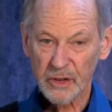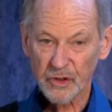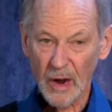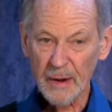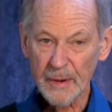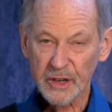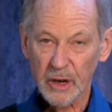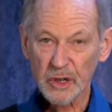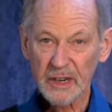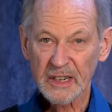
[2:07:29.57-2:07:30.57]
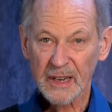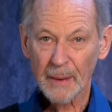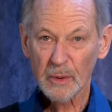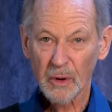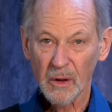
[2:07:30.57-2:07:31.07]
So to try to be
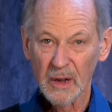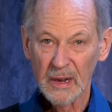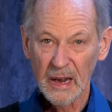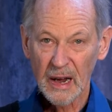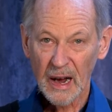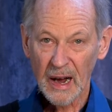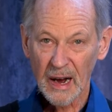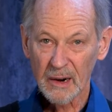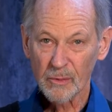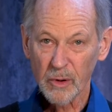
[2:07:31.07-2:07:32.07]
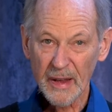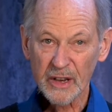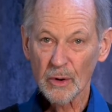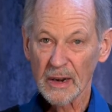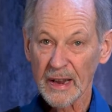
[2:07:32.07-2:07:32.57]
socially acceptable
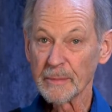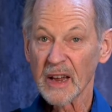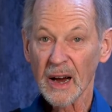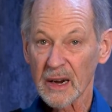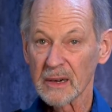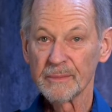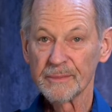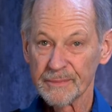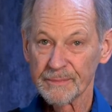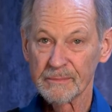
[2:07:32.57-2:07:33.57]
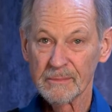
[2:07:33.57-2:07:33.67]
will make you a lame duck,